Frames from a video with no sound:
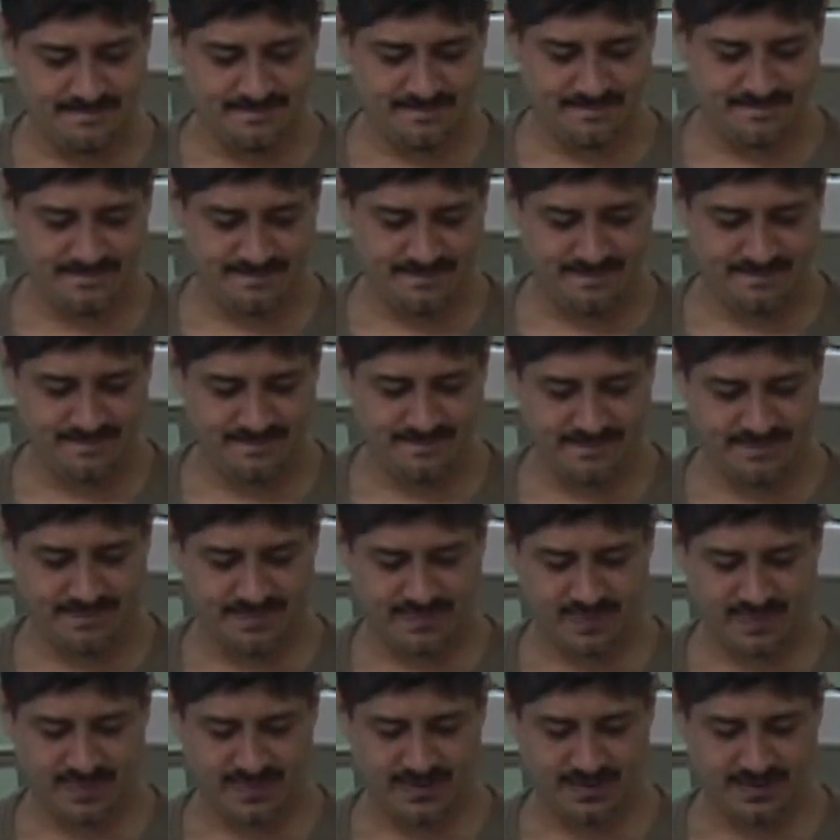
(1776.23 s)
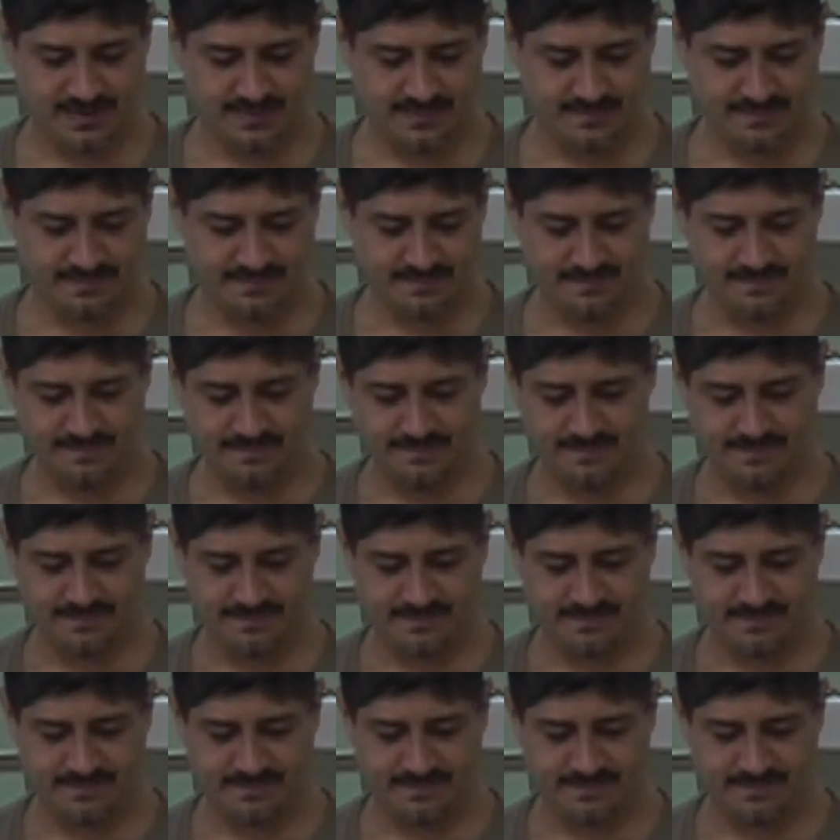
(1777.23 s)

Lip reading: [no speech]